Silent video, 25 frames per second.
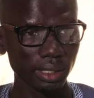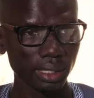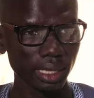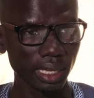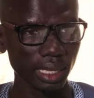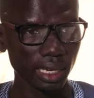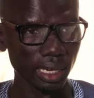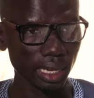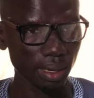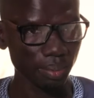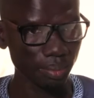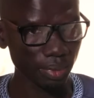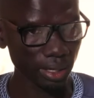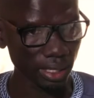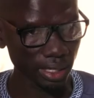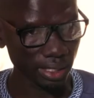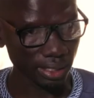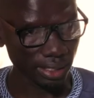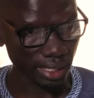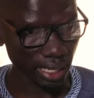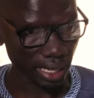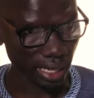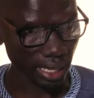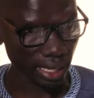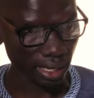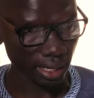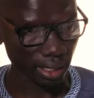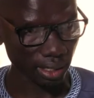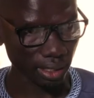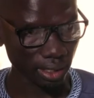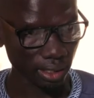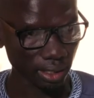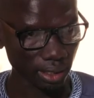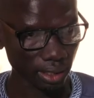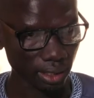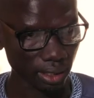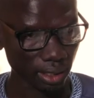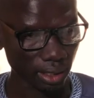I mean, taking part in
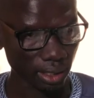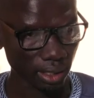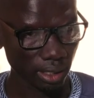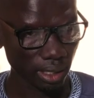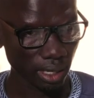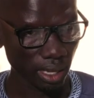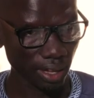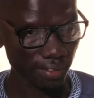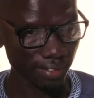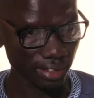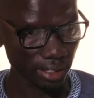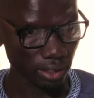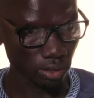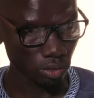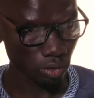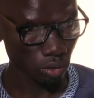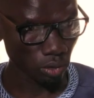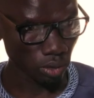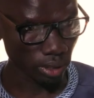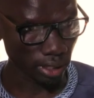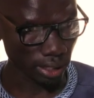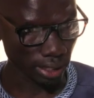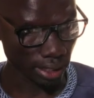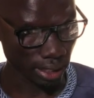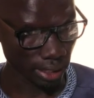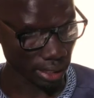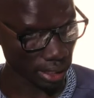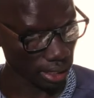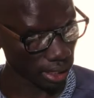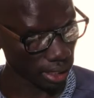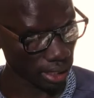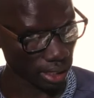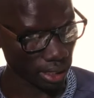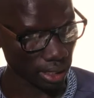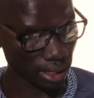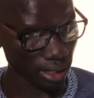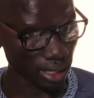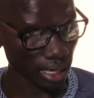military combat with all the
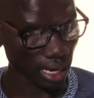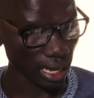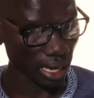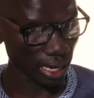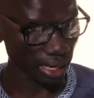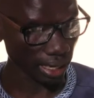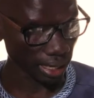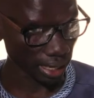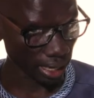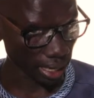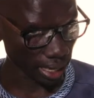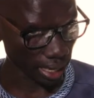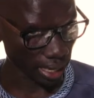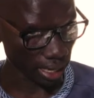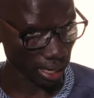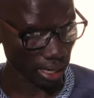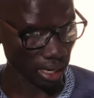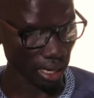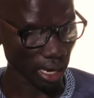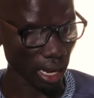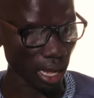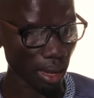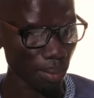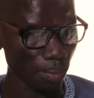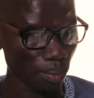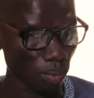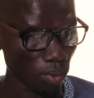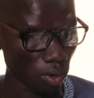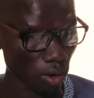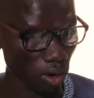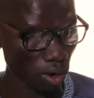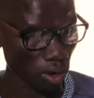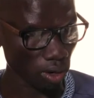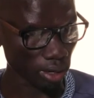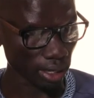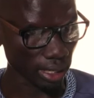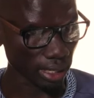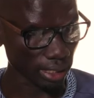perils of war, the threat of
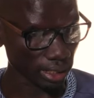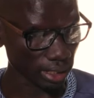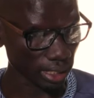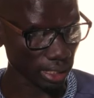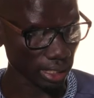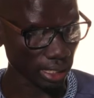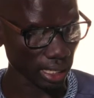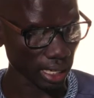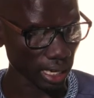death,